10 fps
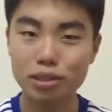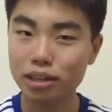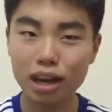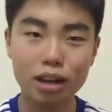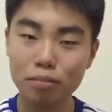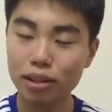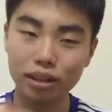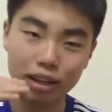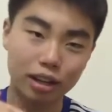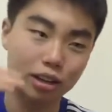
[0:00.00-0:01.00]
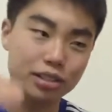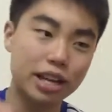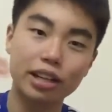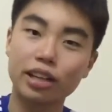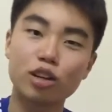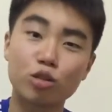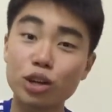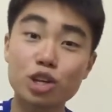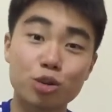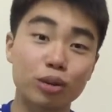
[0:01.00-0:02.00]
It's kind of been like a daily
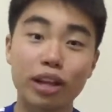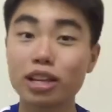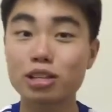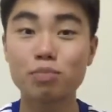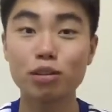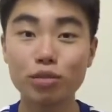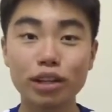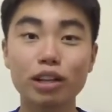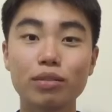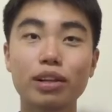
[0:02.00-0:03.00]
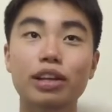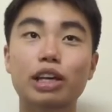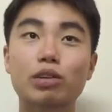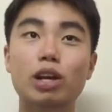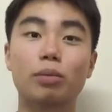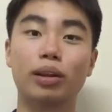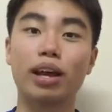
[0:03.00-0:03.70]
ritual, and it's been really, really incredible.